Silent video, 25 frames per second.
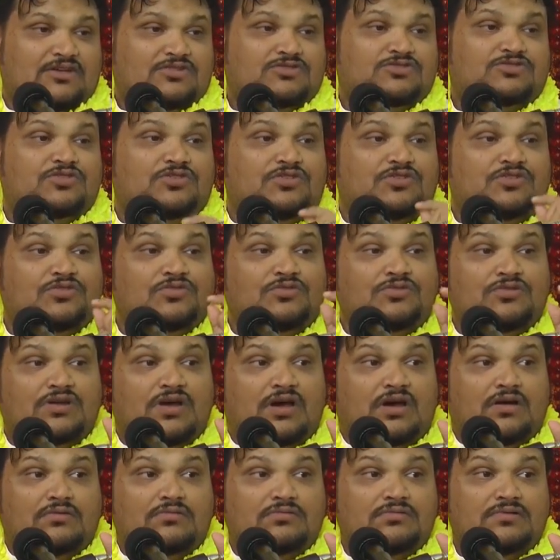So you
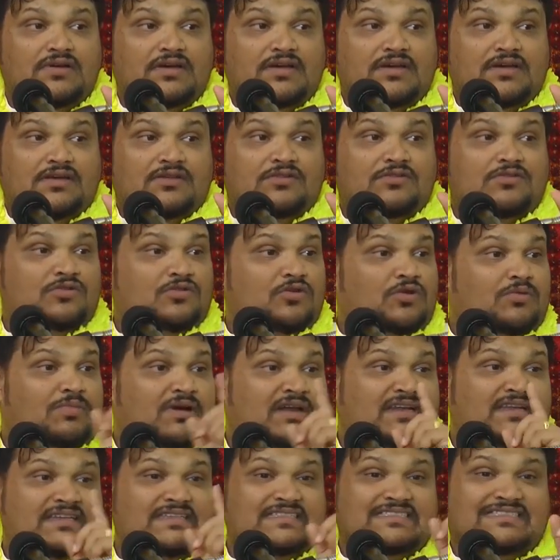know,
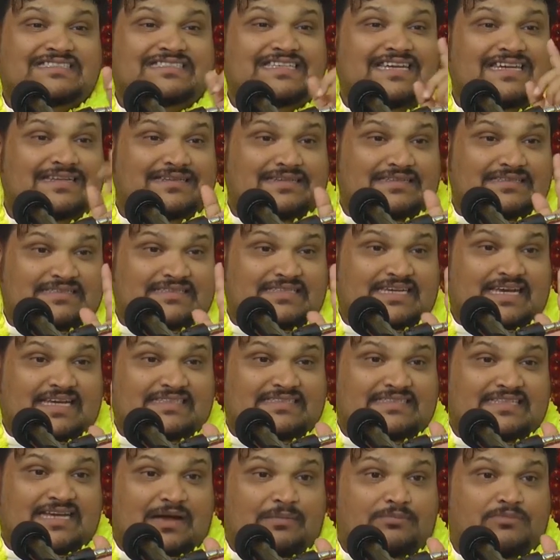nobody is saying, this is an
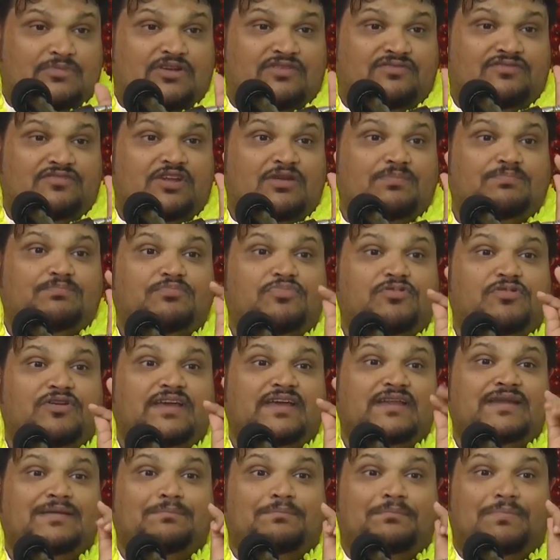example of not
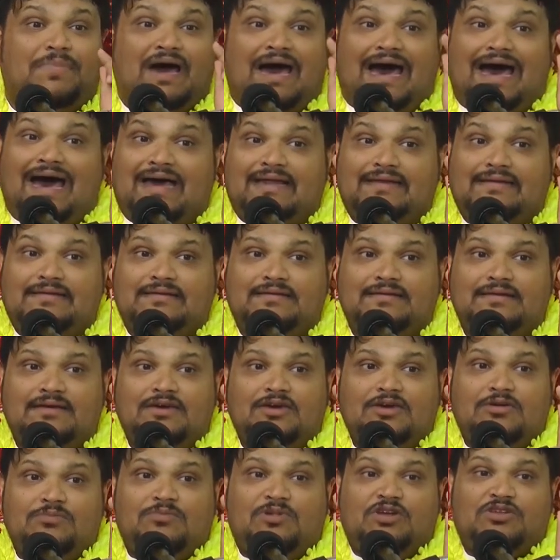praying bad,
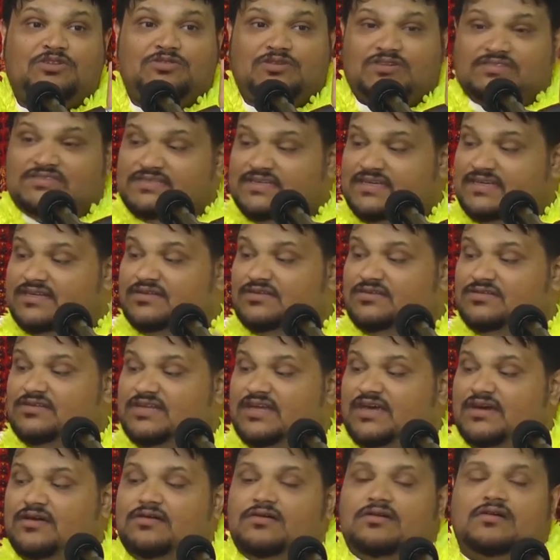but you're saying,
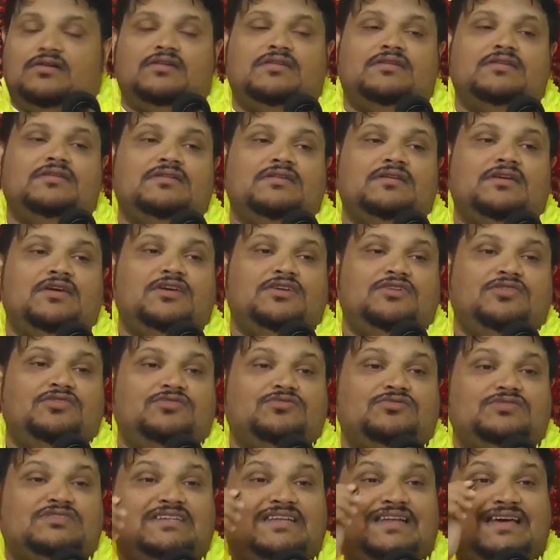dear God,
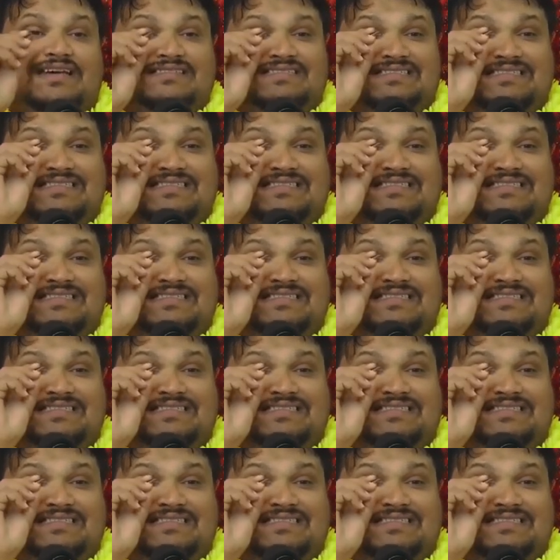using a